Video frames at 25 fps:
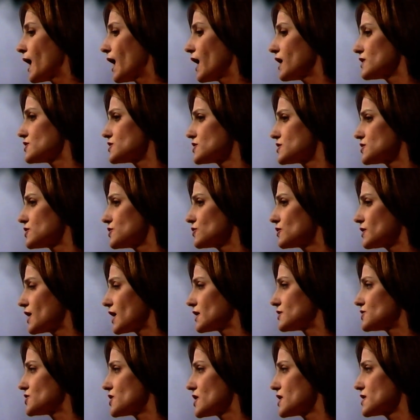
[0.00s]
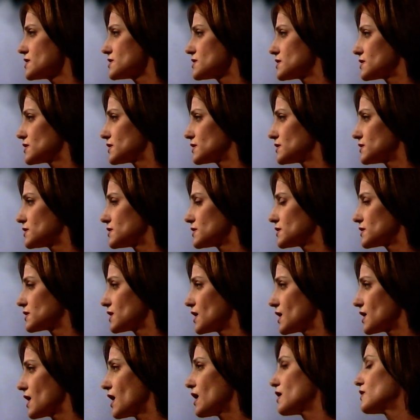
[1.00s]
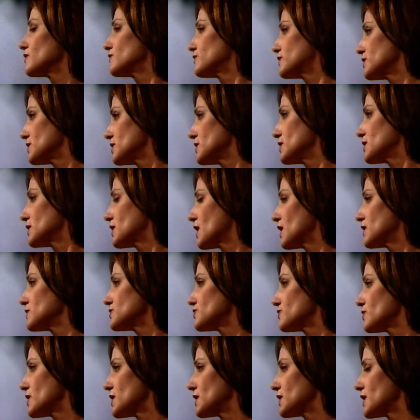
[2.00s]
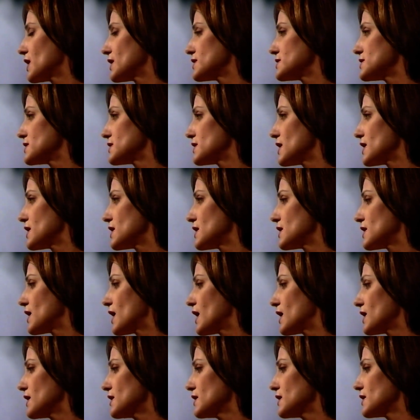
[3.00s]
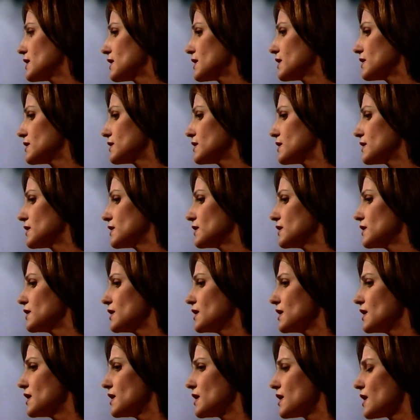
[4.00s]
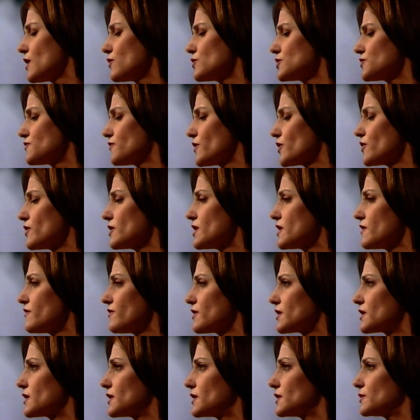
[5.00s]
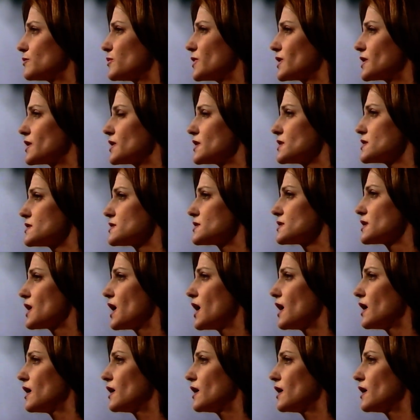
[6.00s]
I just took that chance to get out of the country in 1989, and it was very difficult because